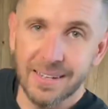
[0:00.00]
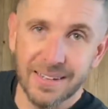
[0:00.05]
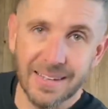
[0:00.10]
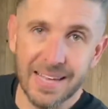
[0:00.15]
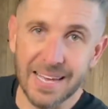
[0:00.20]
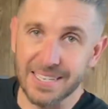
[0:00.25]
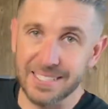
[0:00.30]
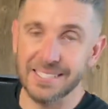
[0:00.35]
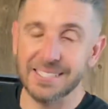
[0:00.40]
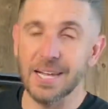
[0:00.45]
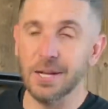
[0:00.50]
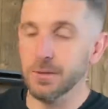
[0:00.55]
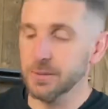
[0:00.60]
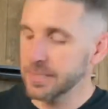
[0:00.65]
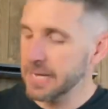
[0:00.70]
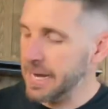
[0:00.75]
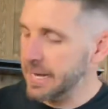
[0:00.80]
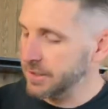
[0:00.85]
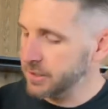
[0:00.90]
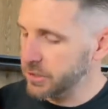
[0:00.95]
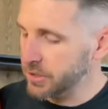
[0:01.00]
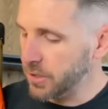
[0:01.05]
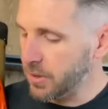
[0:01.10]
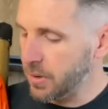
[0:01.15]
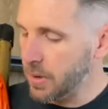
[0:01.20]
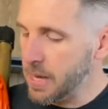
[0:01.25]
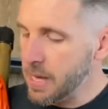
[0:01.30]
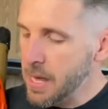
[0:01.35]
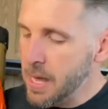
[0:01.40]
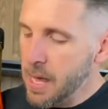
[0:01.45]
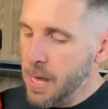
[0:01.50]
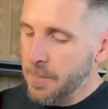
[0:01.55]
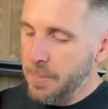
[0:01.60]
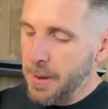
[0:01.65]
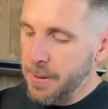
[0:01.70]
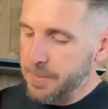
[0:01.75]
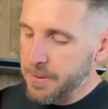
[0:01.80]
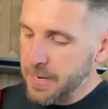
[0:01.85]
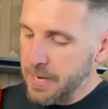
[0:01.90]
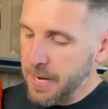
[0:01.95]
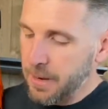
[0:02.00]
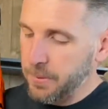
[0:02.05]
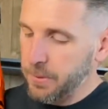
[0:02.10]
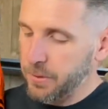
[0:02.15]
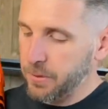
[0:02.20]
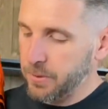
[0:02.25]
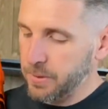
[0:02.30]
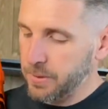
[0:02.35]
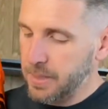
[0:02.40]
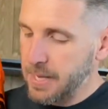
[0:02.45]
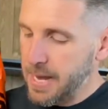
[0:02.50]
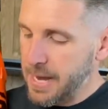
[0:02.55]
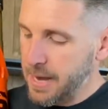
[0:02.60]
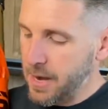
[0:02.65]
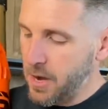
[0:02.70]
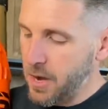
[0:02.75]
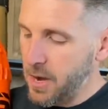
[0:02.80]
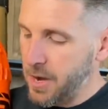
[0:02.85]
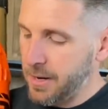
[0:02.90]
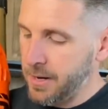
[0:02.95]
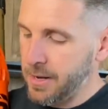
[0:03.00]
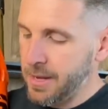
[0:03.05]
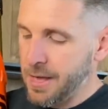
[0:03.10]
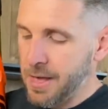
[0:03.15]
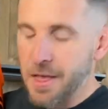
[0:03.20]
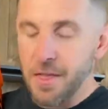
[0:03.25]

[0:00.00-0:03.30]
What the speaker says: excels at. So by being able to rely on